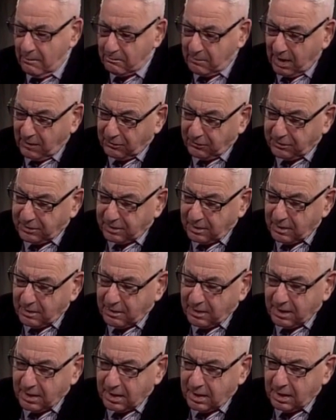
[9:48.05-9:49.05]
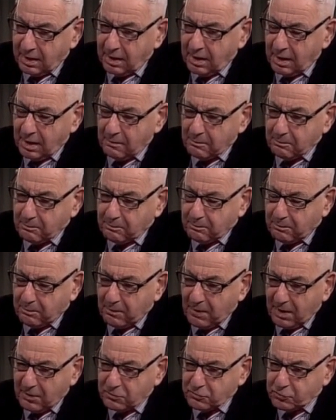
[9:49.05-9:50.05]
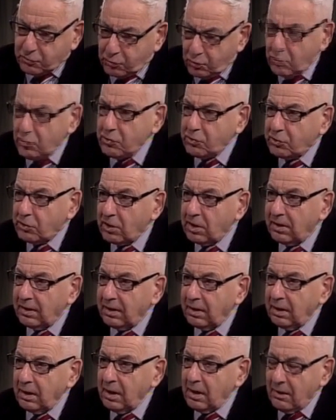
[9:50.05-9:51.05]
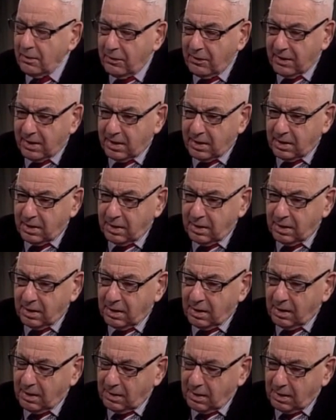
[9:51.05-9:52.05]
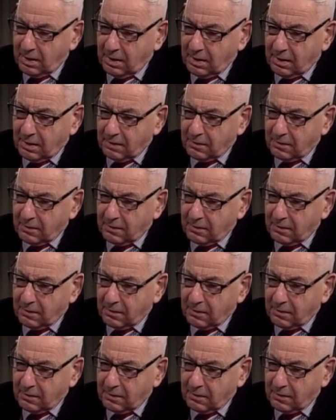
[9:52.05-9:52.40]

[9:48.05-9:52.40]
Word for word: But the usually the uh,